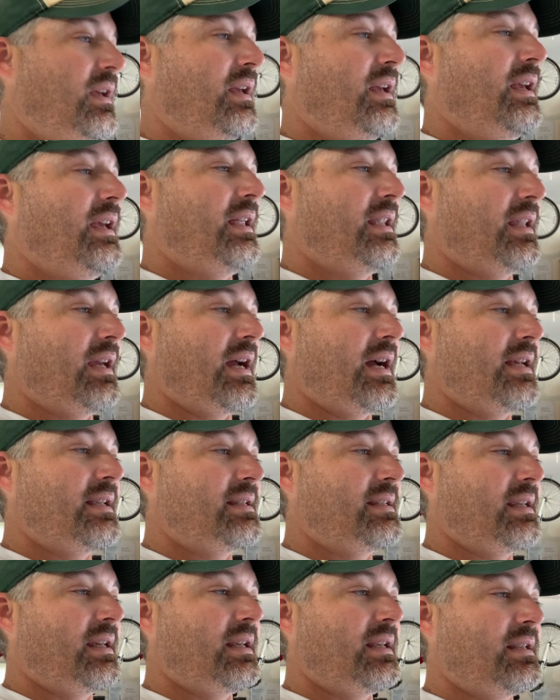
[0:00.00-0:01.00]
and the guy
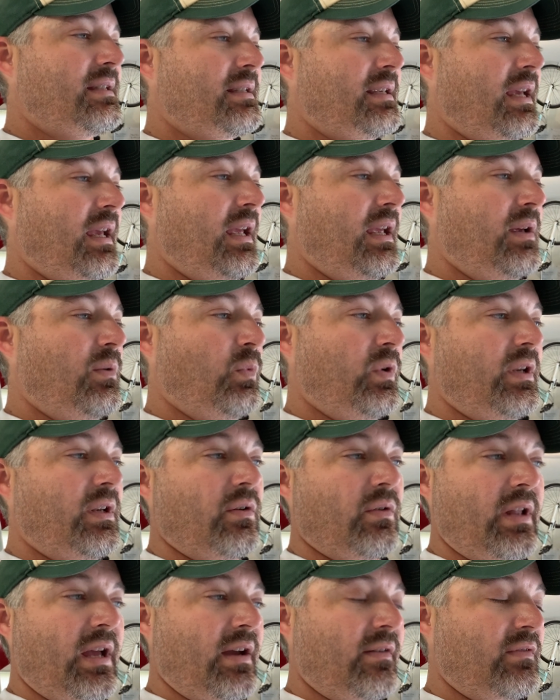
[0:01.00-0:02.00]
says, "Hey, we
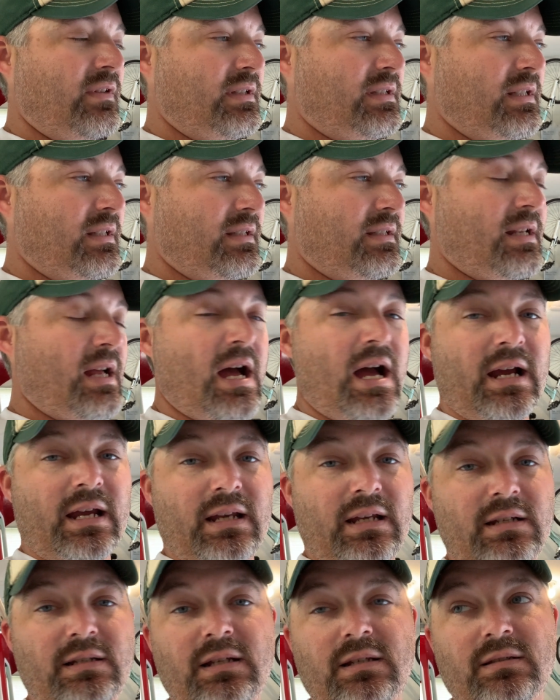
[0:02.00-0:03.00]
don't have this in stock, and
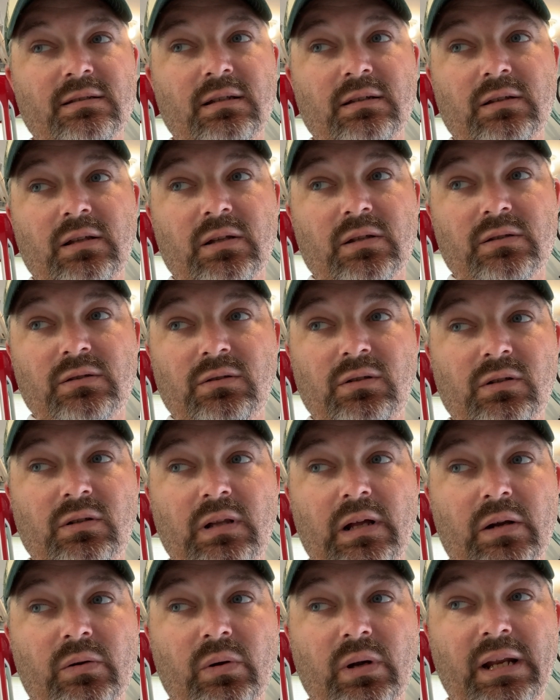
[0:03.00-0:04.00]
it doesn't look
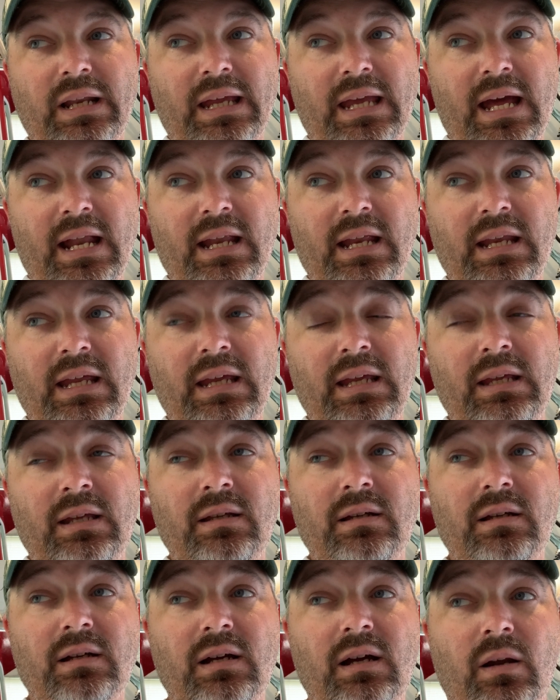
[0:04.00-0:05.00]
like we're gonna get any.
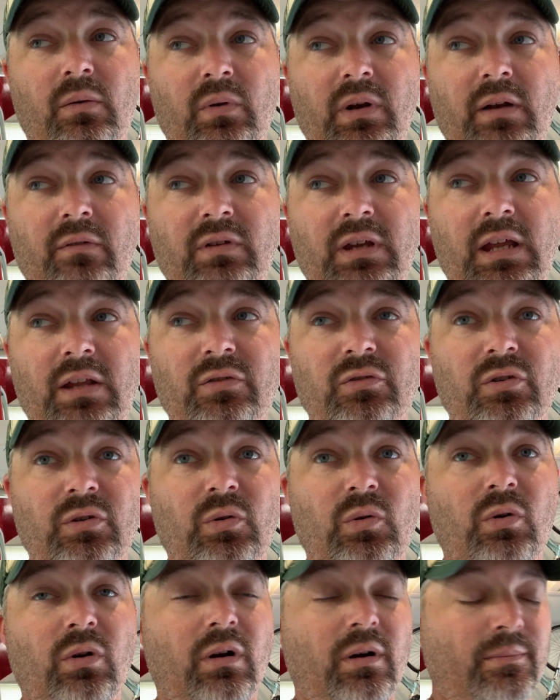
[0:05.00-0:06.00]
We're gonna have to cancel your
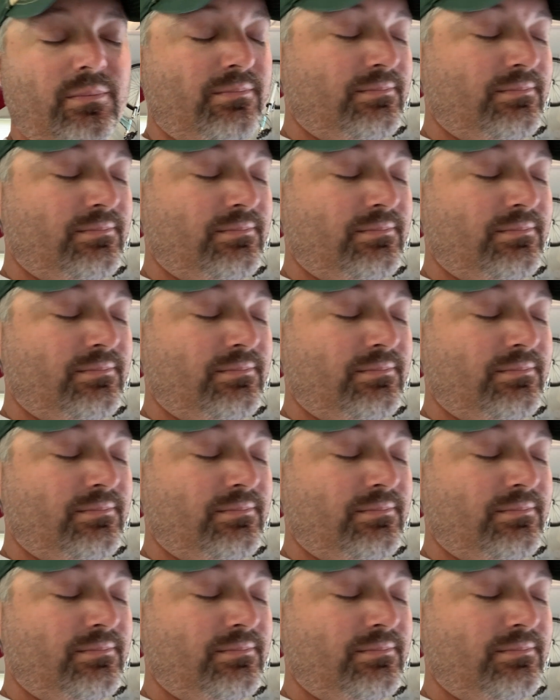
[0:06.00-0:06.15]
order."